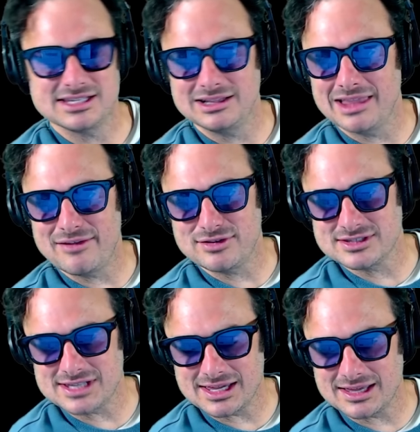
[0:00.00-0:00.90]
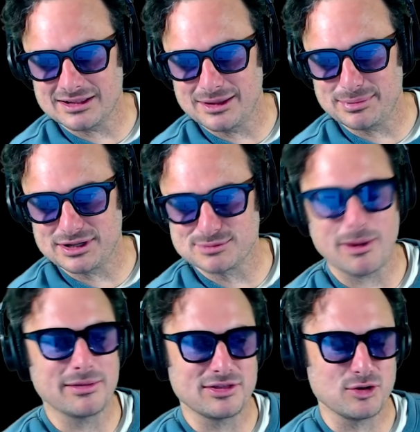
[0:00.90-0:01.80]
This is an 11-second clip, and it's
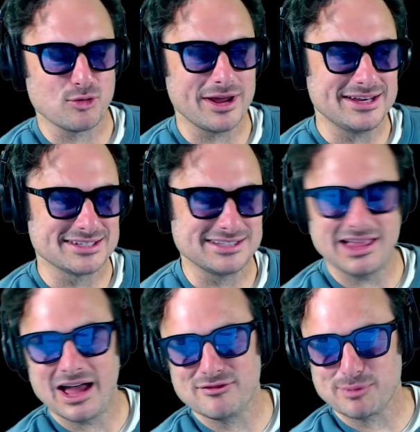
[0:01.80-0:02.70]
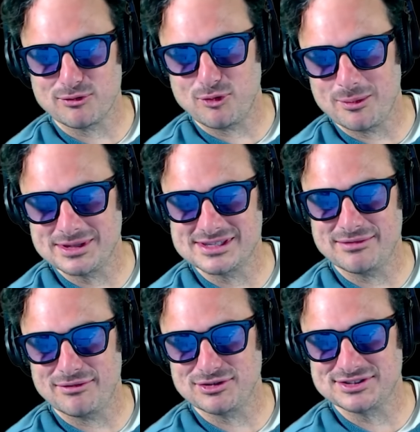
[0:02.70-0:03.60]
probably the greatest live performance
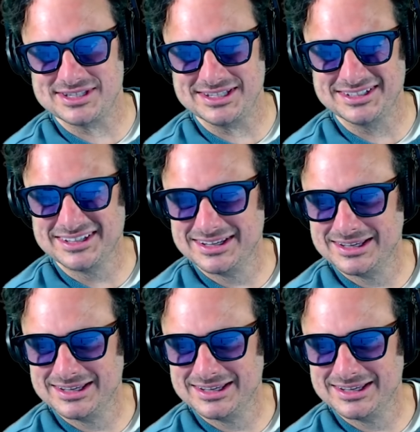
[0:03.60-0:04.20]
I've ever seen.